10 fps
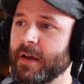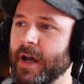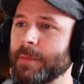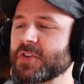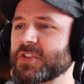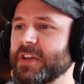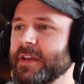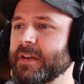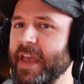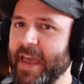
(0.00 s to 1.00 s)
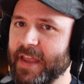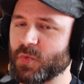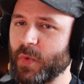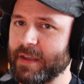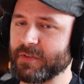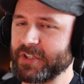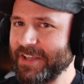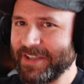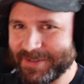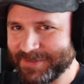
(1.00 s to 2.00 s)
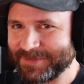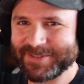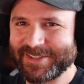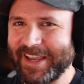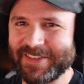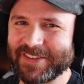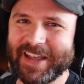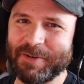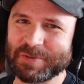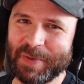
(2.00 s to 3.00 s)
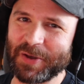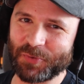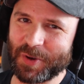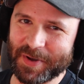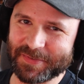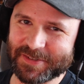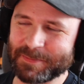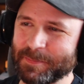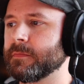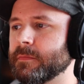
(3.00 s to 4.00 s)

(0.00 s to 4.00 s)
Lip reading: I'm just gonna hand-wavily say that was about 3 months.